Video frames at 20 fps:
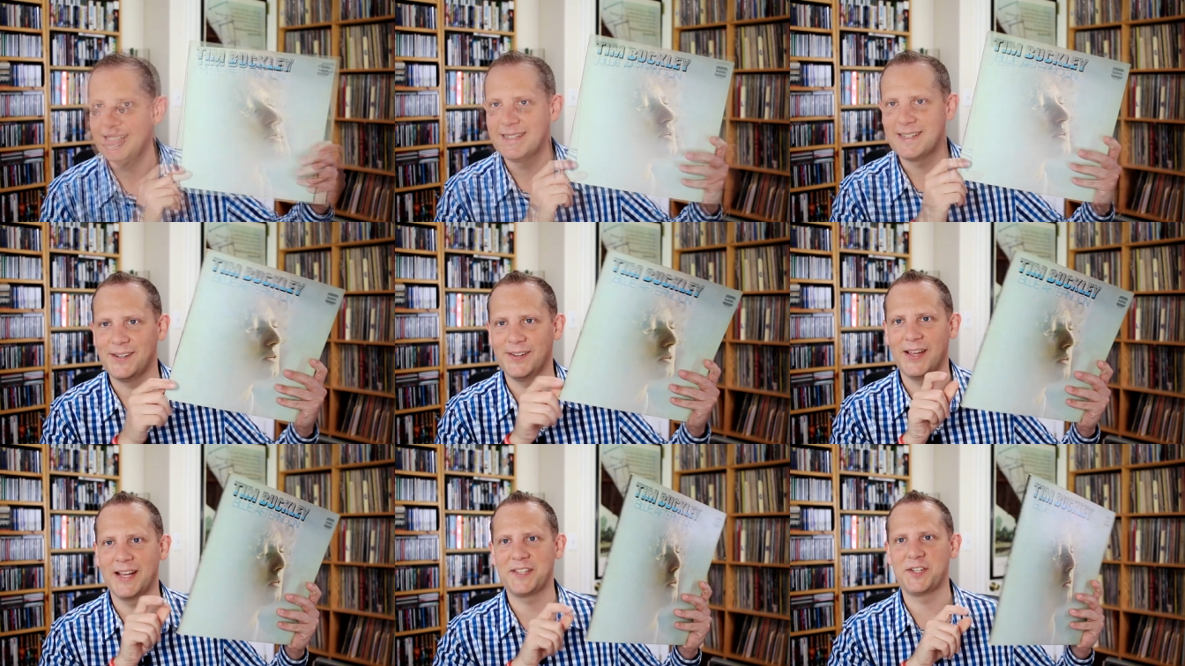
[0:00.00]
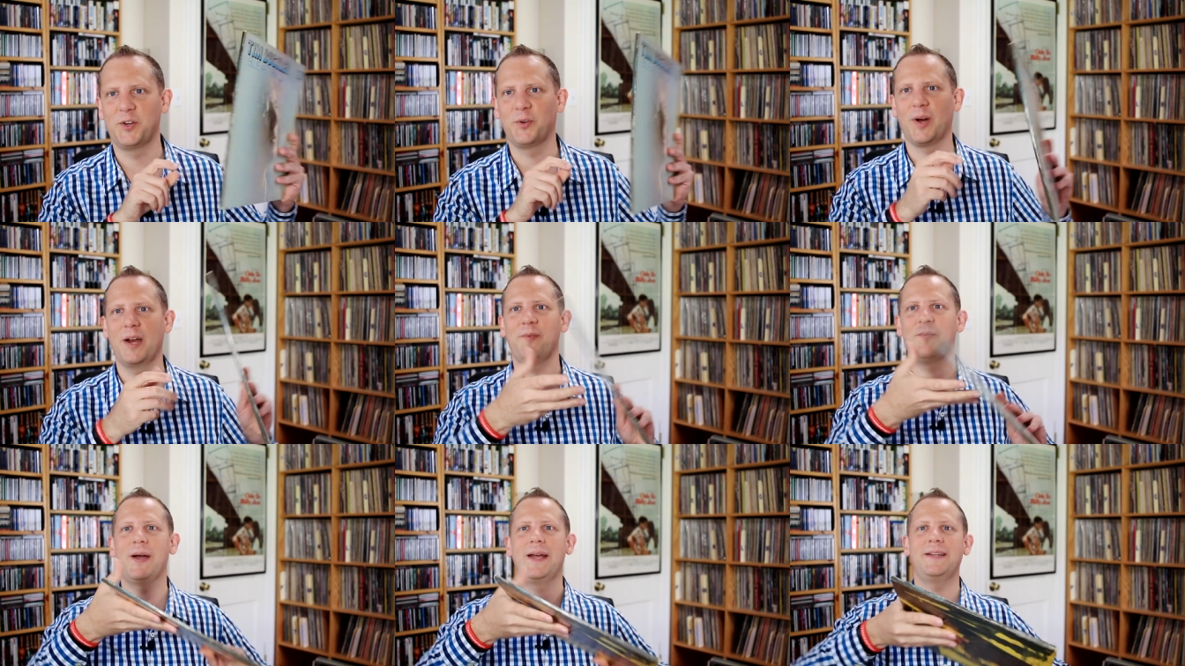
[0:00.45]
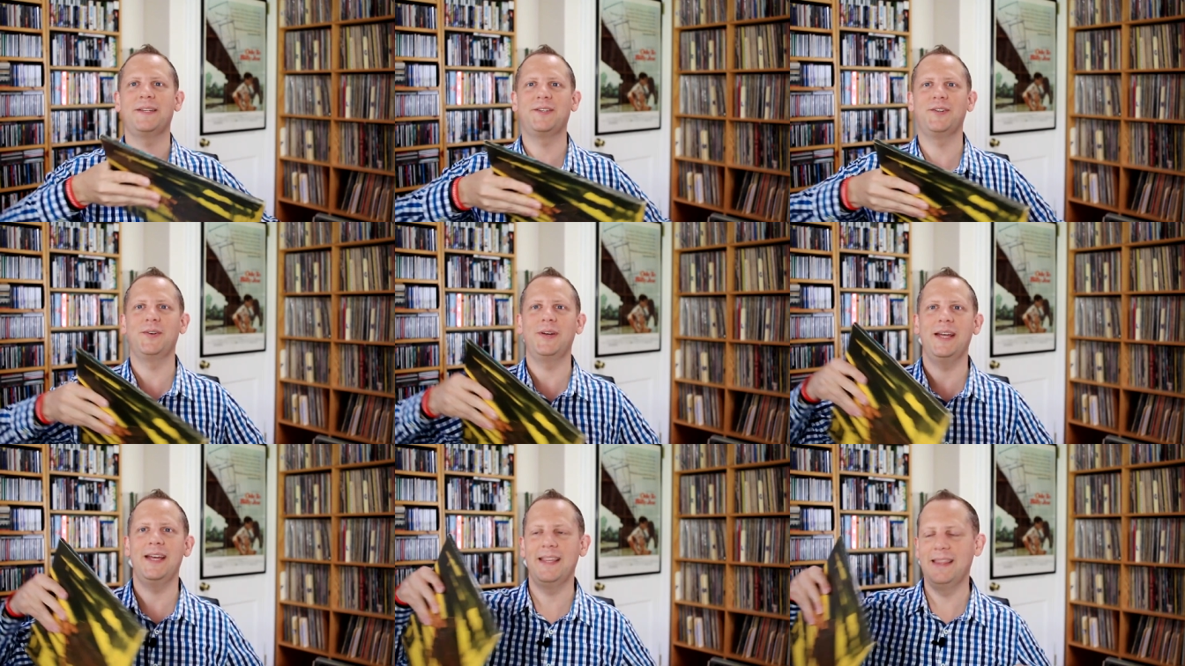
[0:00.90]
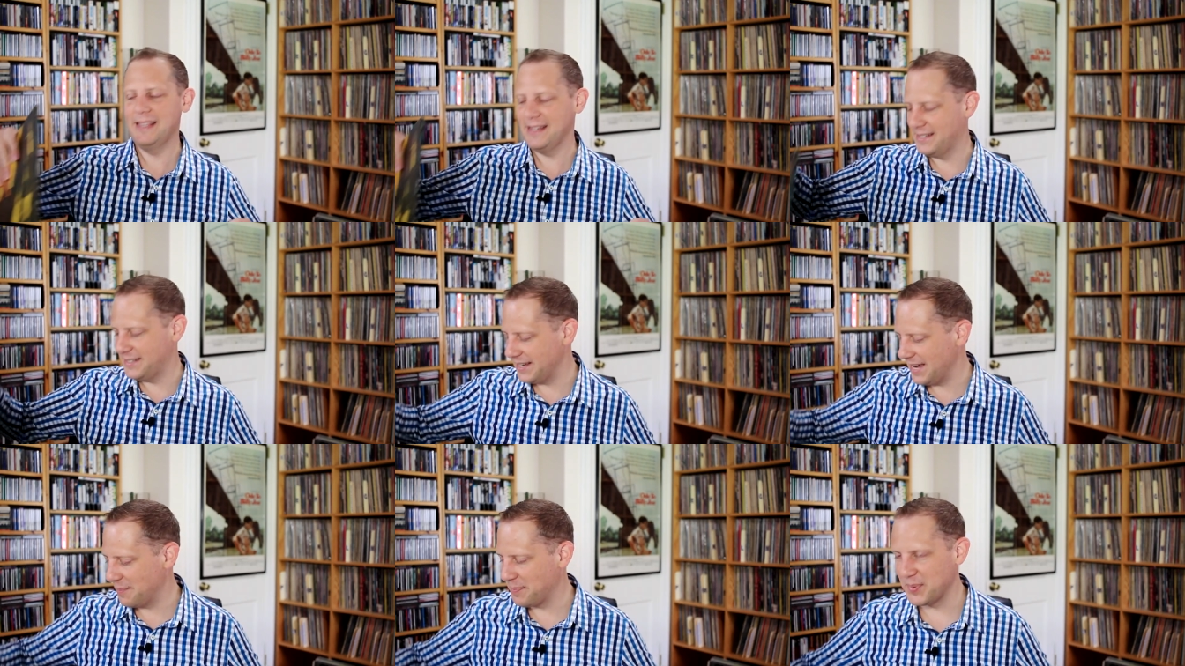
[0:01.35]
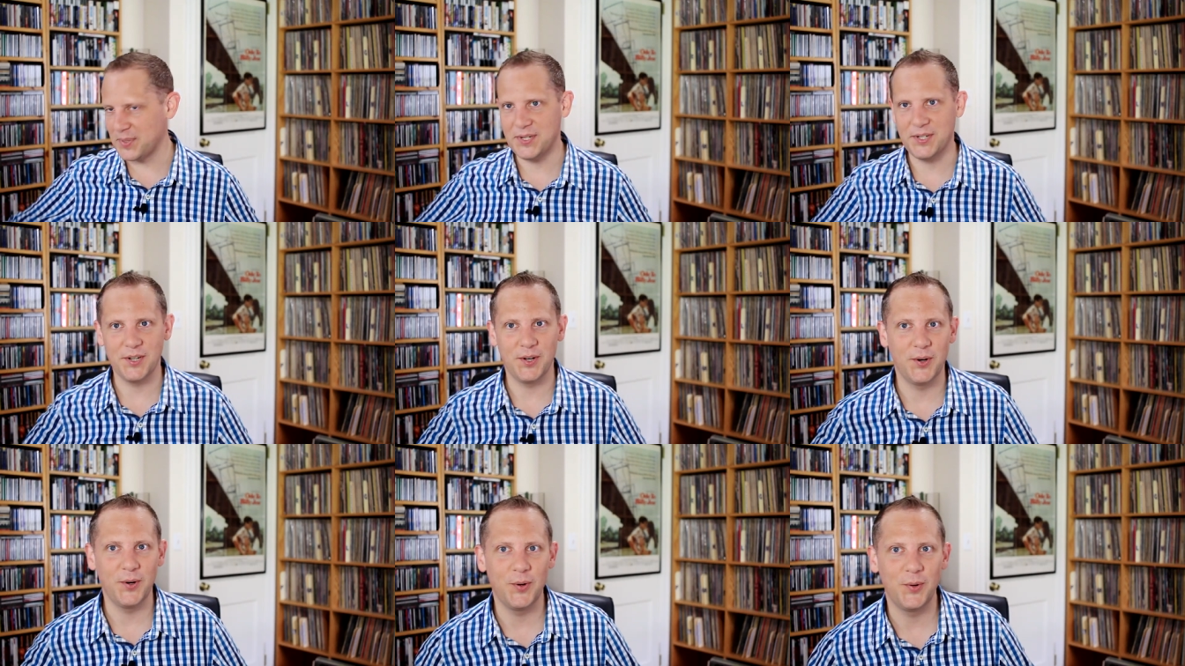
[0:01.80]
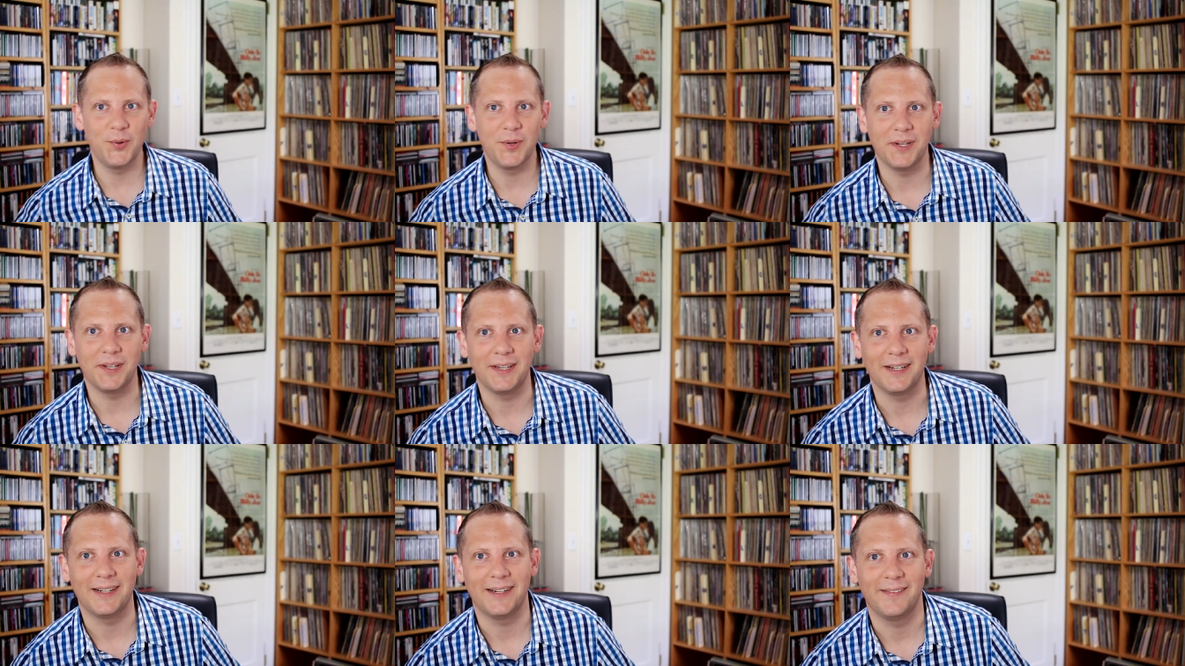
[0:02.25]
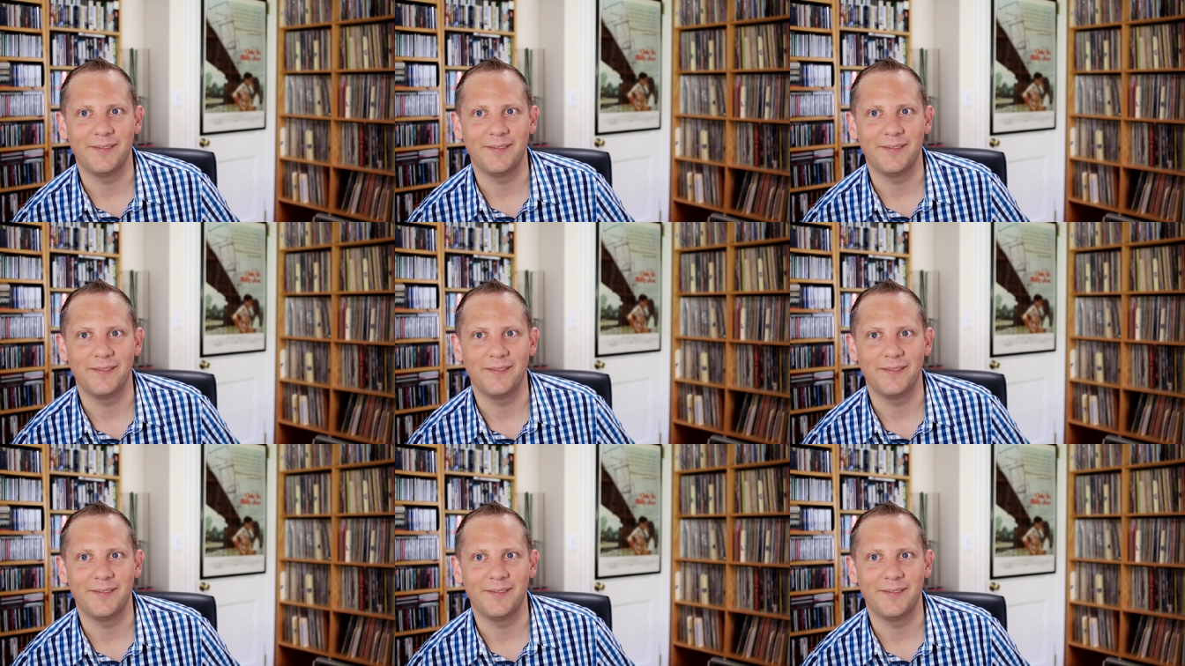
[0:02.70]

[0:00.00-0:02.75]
So that's a great way to end this episode.